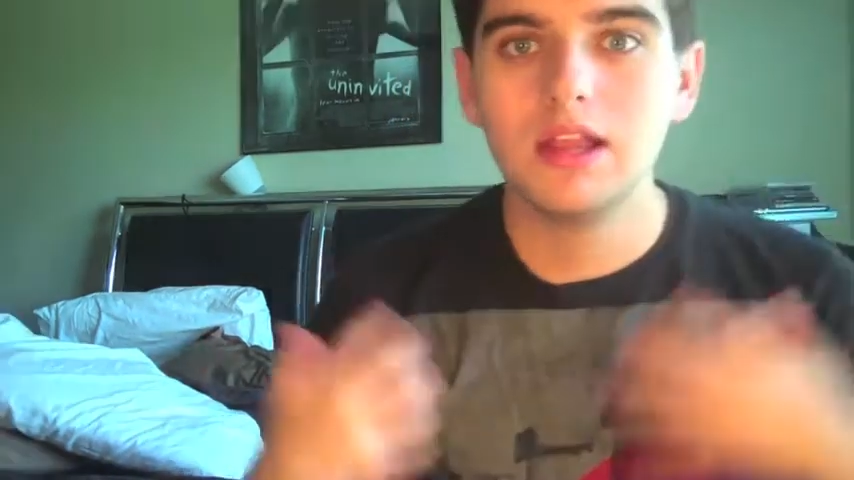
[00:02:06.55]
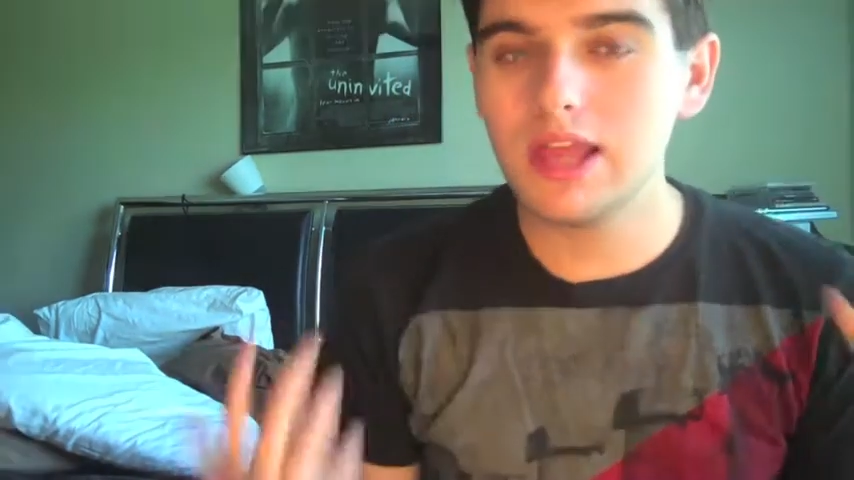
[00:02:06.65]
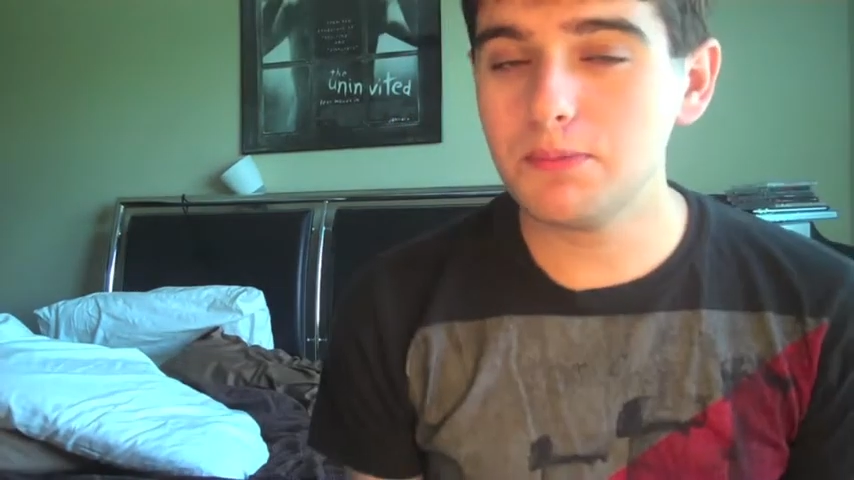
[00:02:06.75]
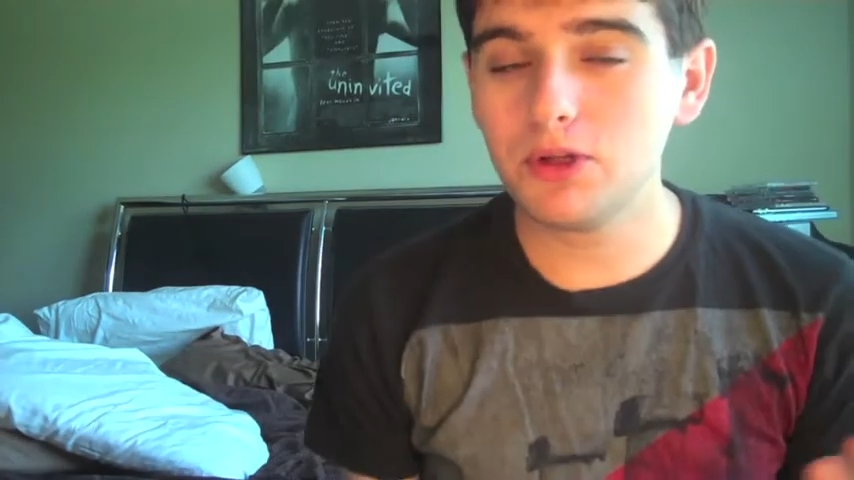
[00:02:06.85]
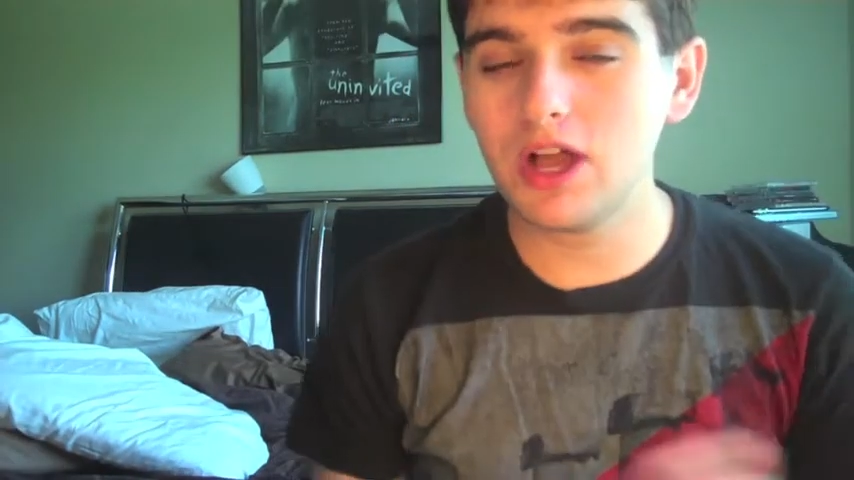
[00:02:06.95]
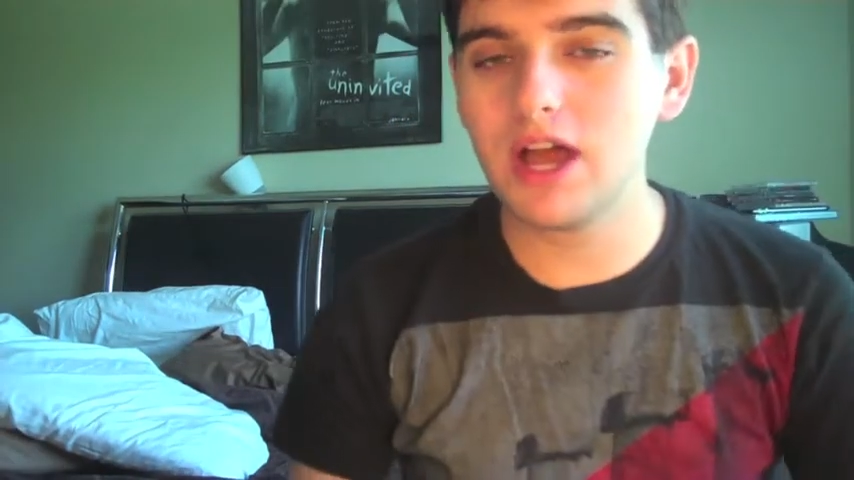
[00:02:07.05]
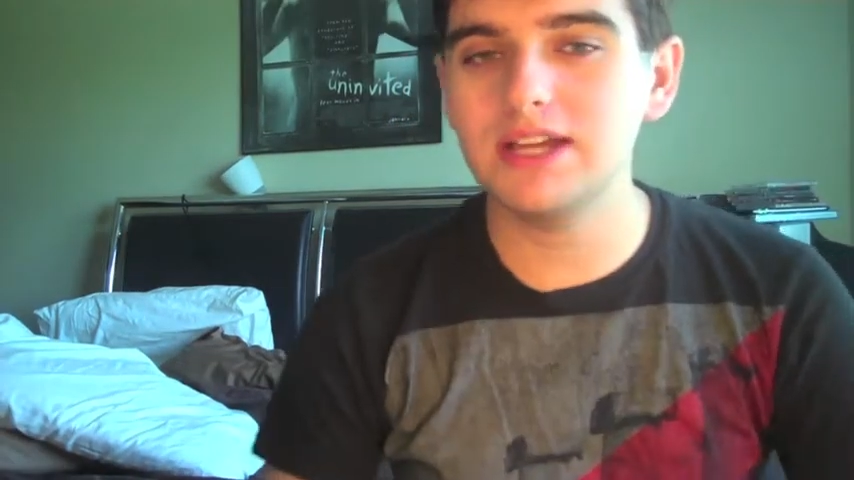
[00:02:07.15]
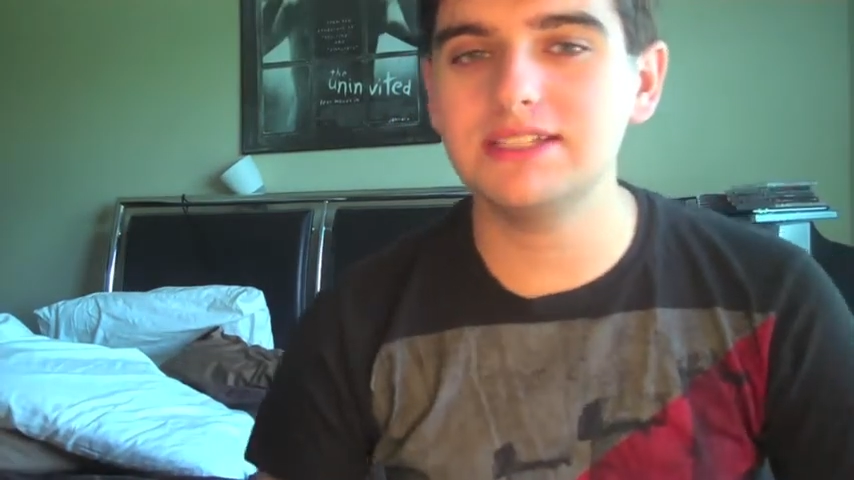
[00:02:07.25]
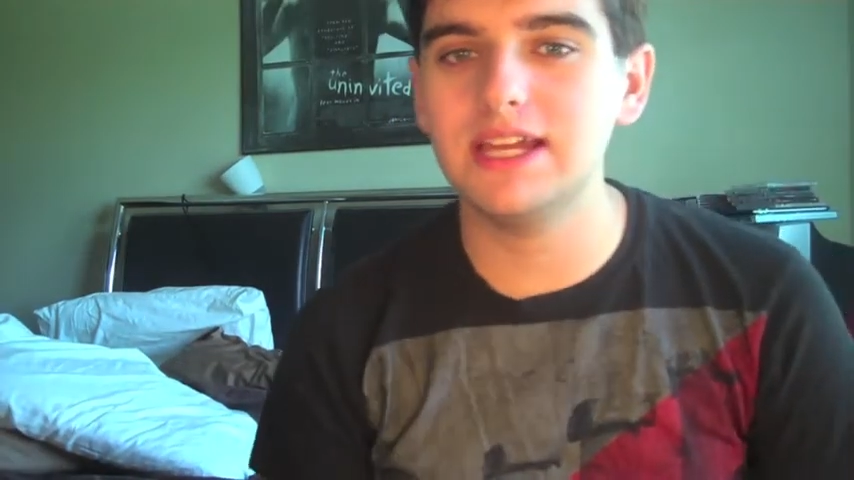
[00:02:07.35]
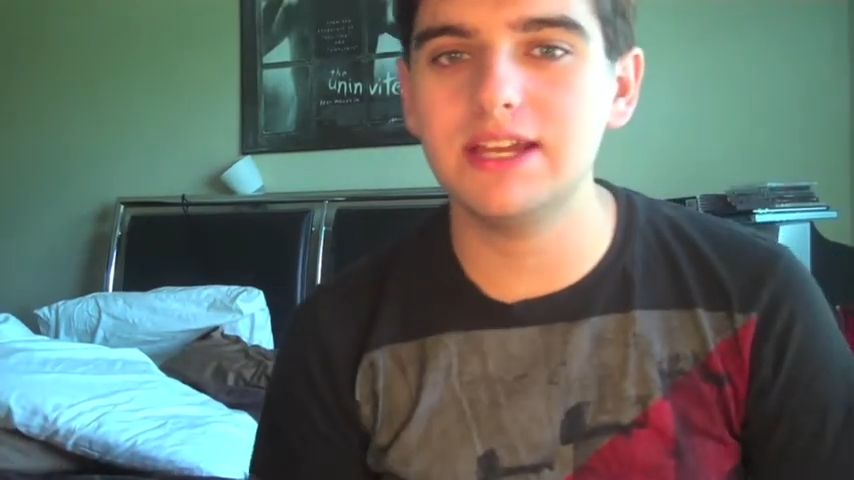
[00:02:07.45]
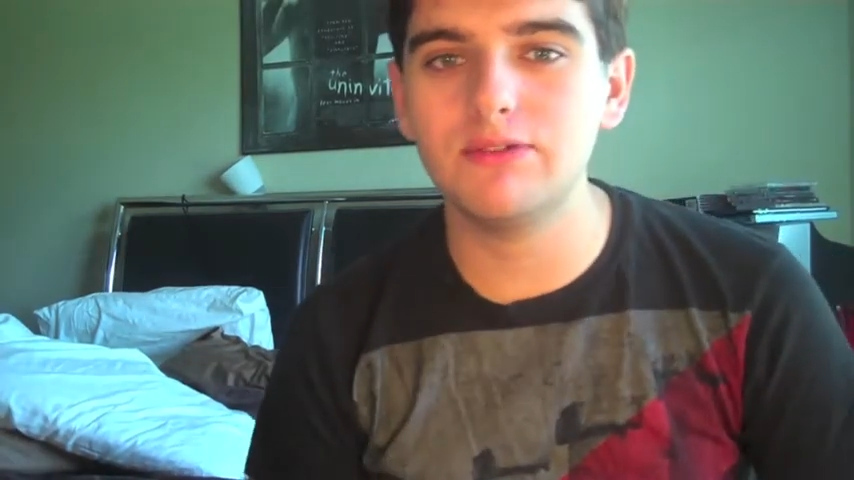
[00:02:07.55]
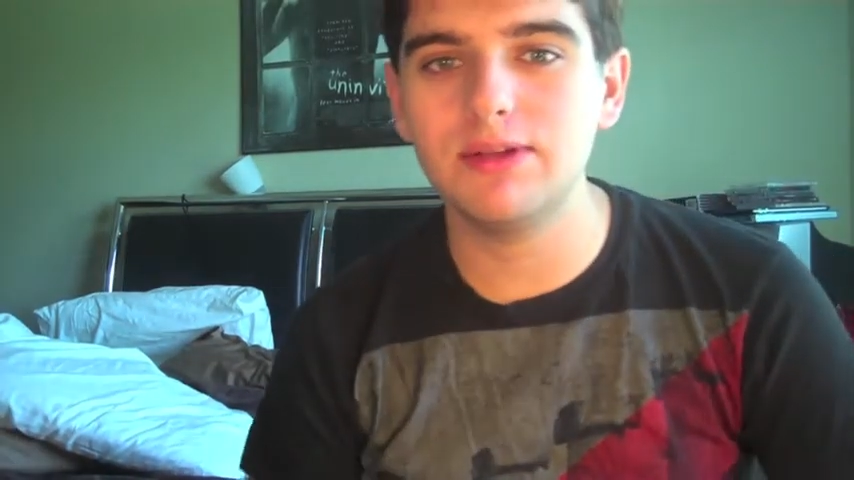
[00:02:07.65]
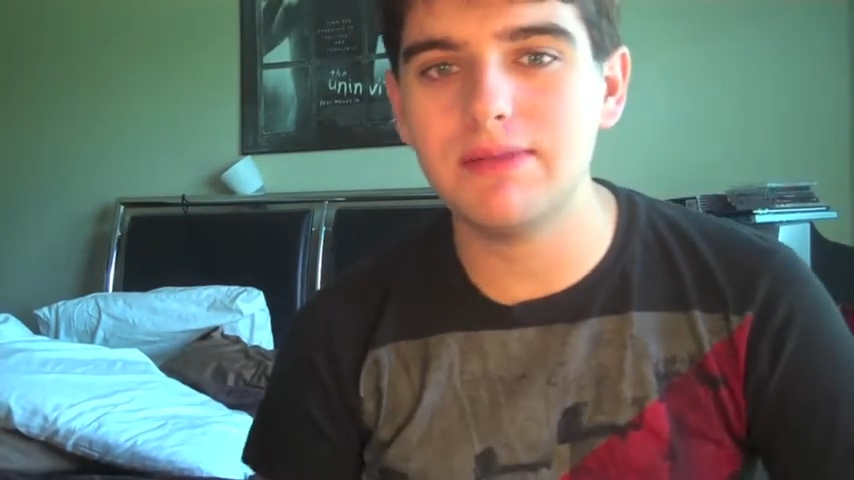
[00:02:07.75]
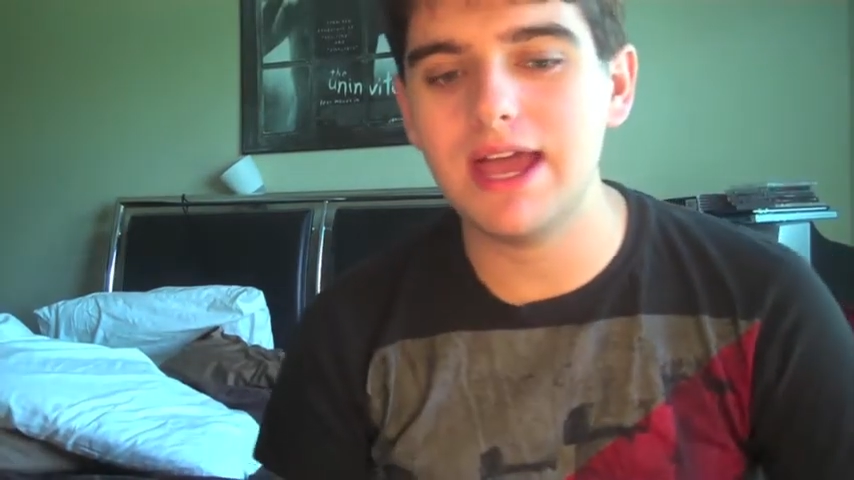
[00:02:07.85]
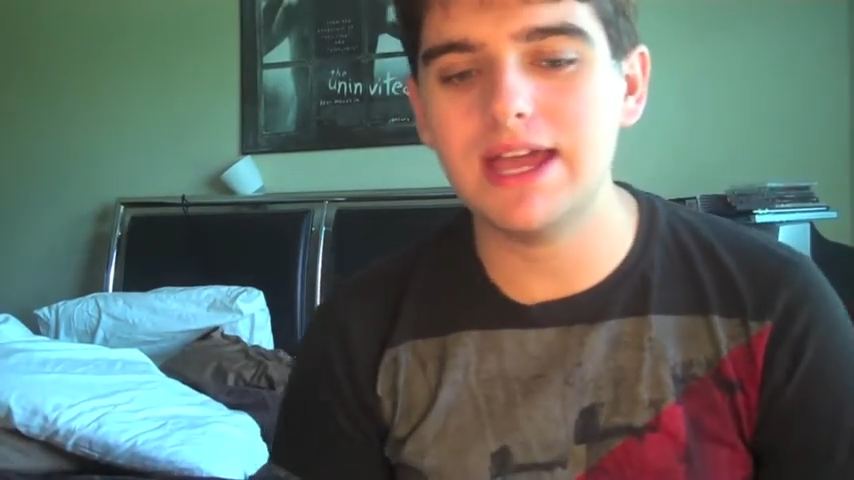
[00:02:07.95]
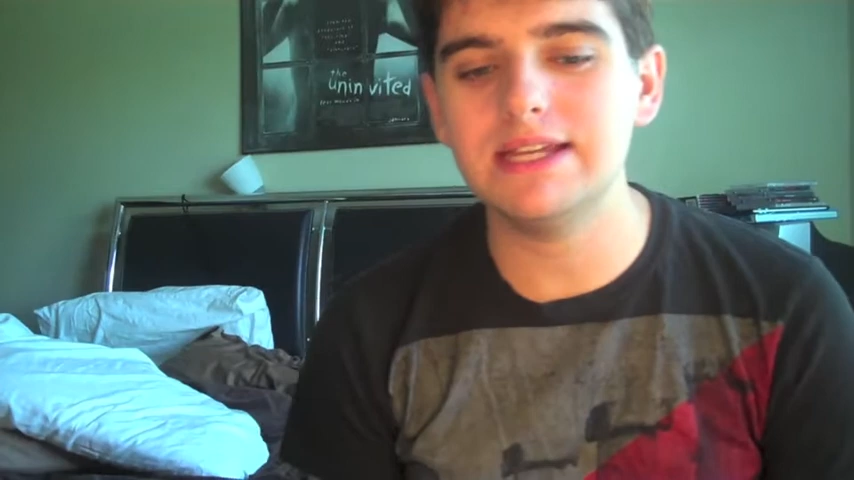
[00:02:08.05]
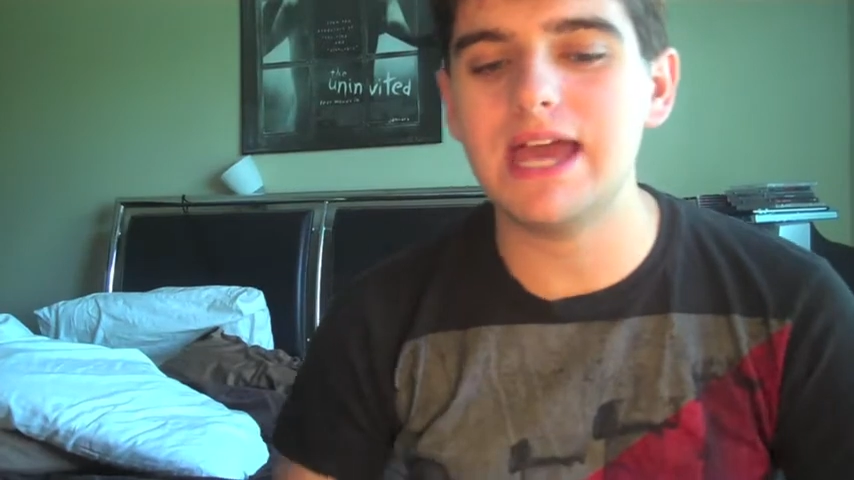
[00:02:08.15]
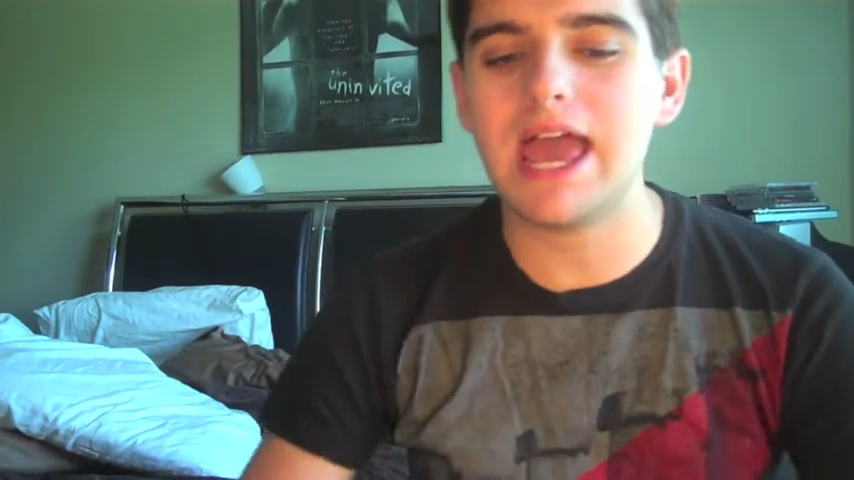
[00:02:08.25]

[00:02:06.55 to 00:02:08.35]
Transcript: Leprechaun is getting remade,